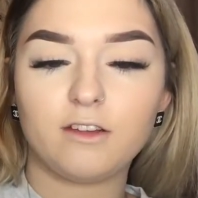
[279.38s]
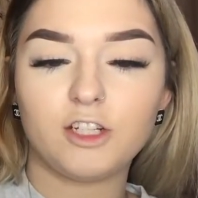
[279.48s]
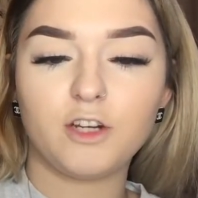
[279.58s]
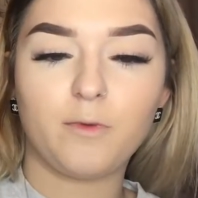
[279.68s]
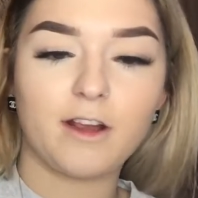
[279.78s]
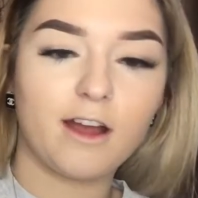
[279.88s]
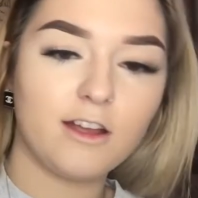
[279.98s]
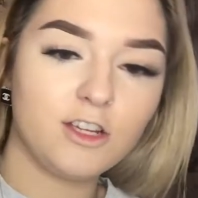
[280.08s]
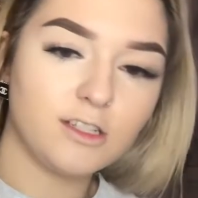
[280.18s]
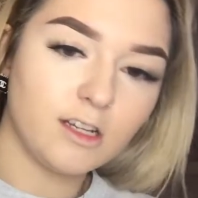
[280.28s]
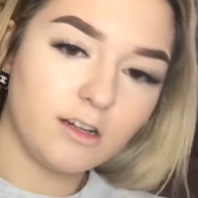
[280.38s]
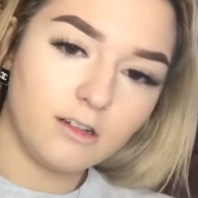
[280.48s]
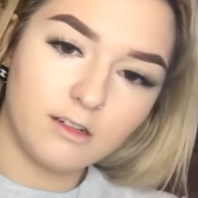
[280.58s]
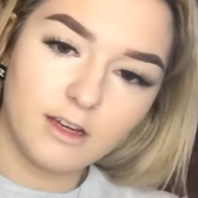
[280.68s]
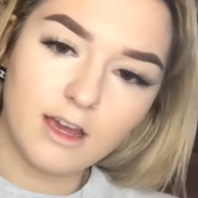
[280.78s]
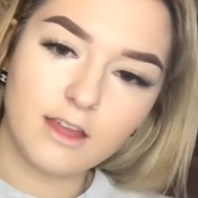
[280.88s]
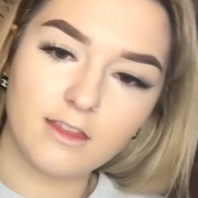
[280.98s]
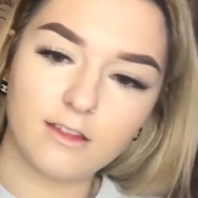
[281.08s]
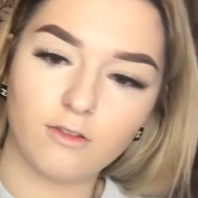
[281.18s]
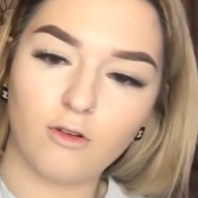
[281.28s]
should work. I just hate
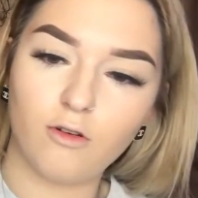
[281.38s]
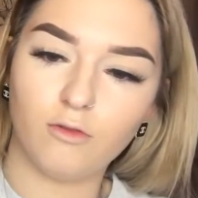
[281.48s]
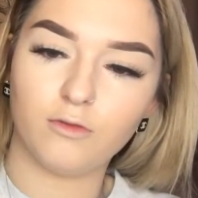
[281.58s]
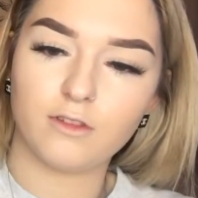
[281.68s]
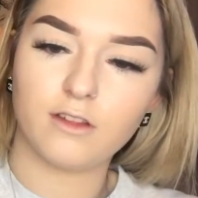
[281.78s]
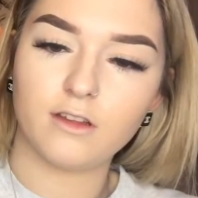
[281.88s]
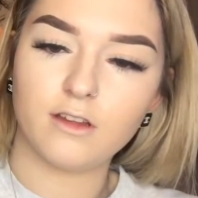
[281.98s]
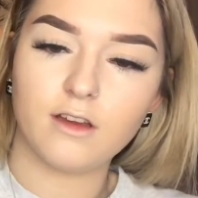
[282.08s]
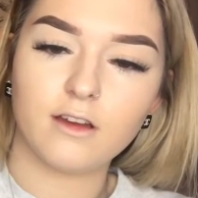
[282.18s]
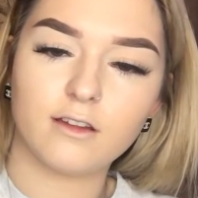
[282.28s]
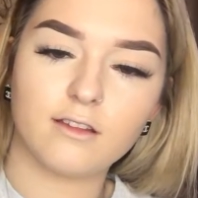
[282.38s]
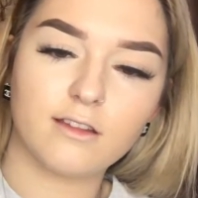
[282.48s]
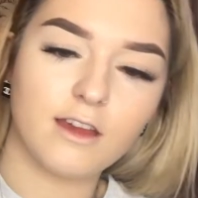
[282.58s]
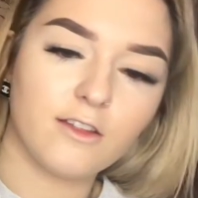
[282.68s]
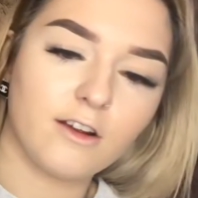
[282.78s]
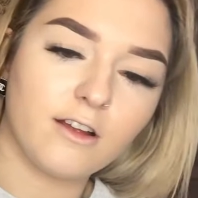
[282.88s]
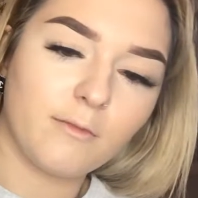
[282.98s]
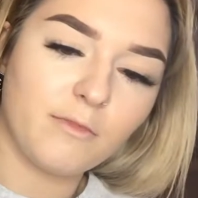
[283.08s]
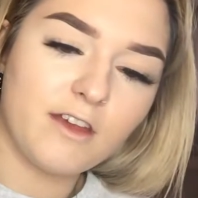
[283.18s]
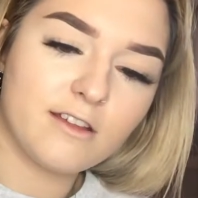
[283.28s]
these little holes because it's either
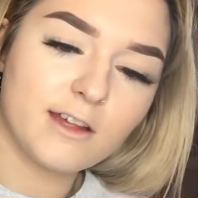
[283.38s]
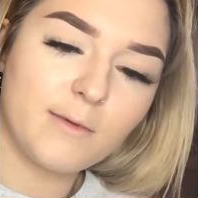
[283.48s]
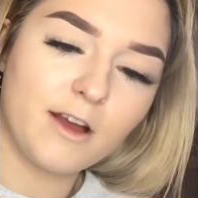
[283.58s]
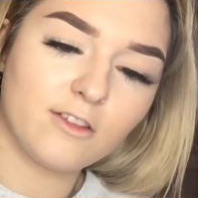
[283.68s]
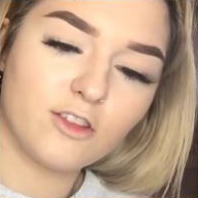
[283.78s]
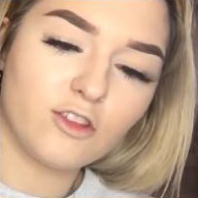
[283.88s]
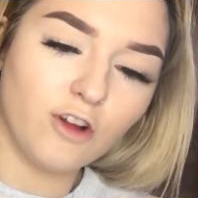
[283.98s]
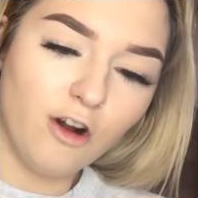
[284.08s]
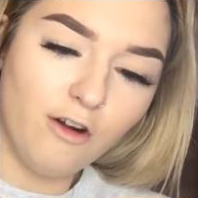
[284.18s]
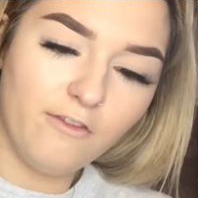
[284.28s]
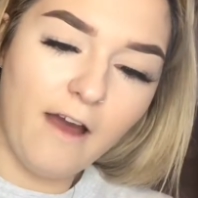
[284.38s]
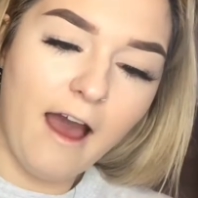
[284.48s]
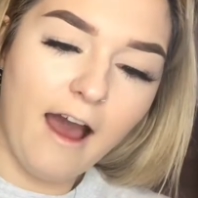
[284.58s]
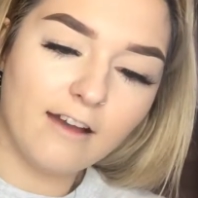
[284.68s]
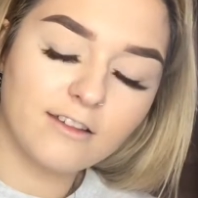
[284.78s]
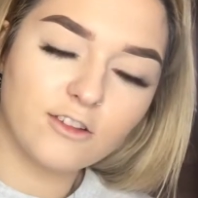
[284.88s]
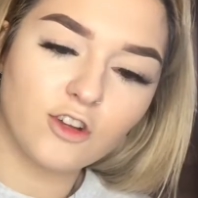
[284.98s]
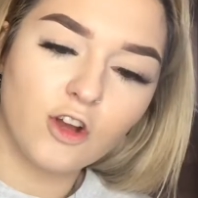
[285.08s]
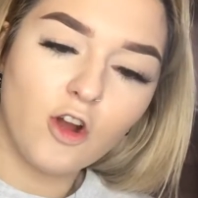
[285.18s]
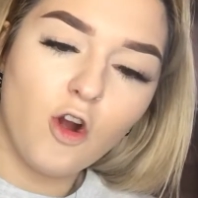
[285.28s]
things come out so
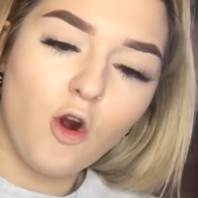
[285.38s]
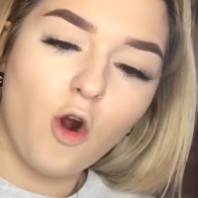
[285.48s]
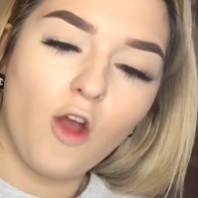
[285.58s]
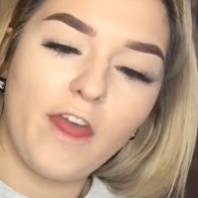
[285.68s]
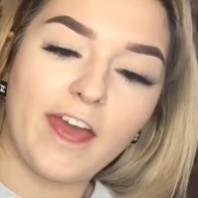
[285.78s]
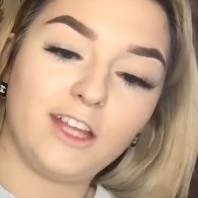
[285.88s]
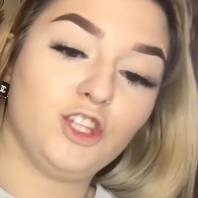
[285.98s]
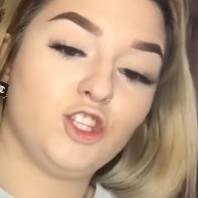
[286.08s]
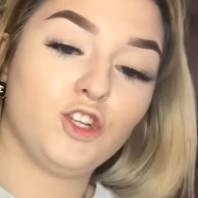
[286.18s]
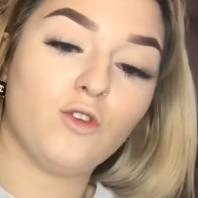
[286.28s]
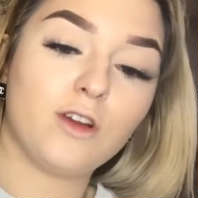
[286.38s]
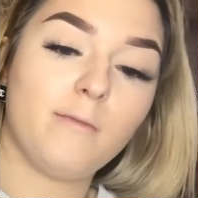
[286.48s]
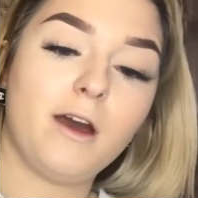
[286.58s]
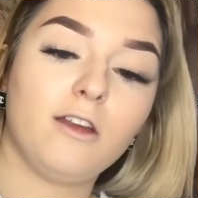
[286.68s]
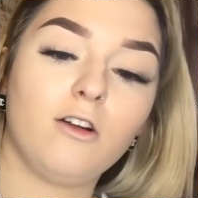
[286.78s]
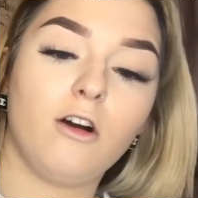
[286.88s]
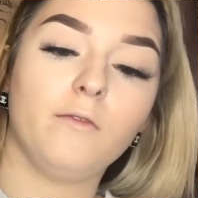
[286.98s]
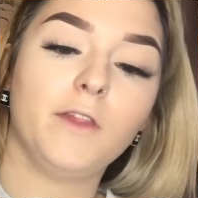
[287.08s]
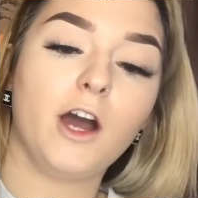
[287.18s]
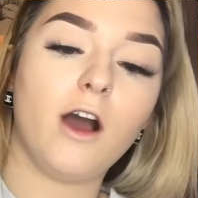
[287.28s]
fast or they don't come out at all.
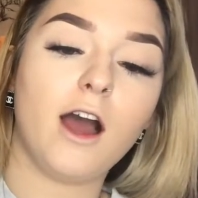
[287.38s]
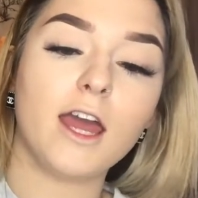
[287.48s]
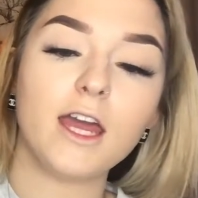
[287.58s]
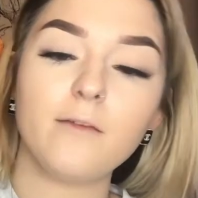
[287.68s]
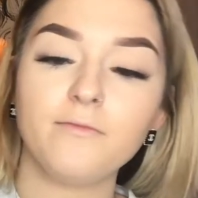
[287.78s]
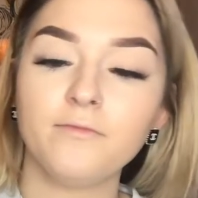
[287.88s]
Now, I